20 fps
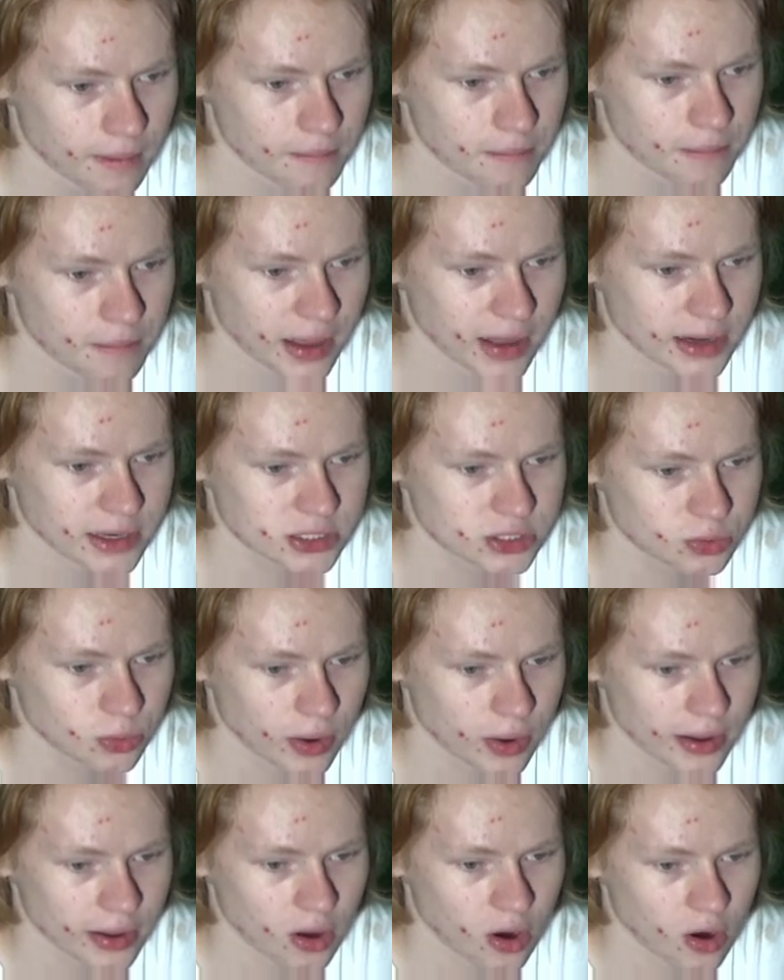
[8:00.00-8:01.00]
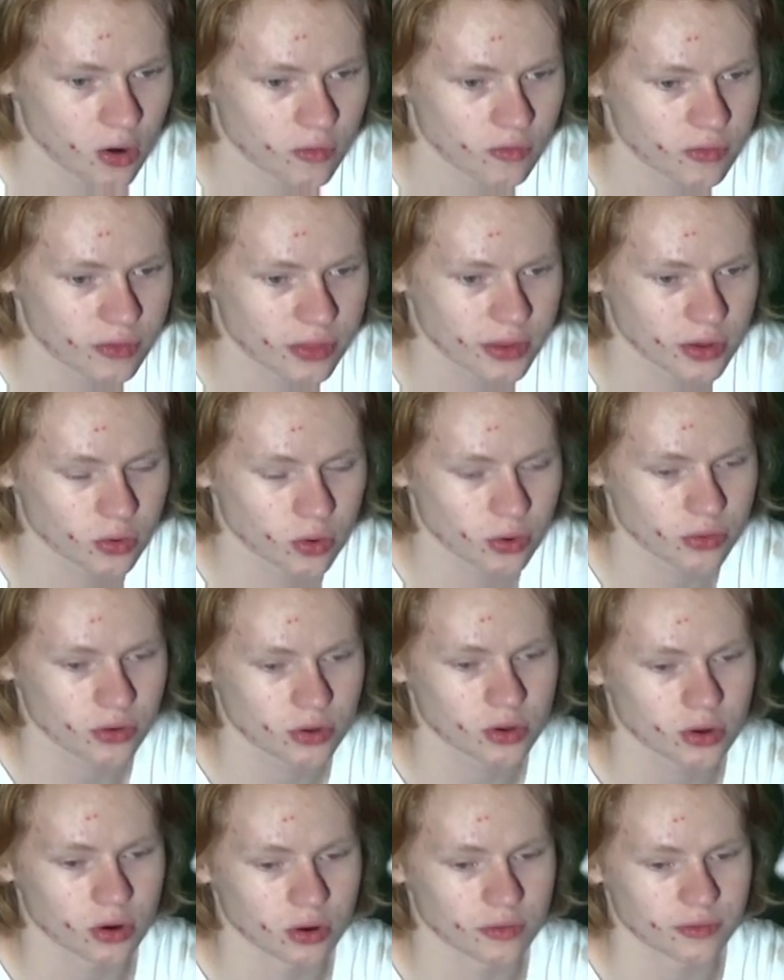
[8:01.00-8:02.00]
made its way over the northern
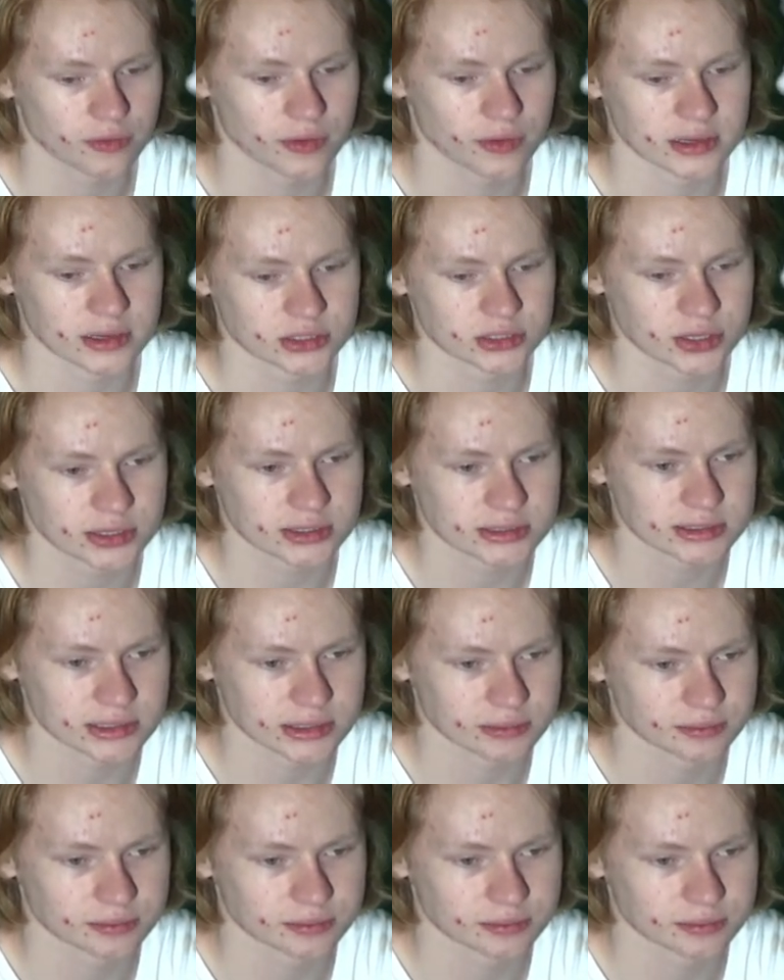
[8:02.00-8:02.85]
Gulf, as you can see.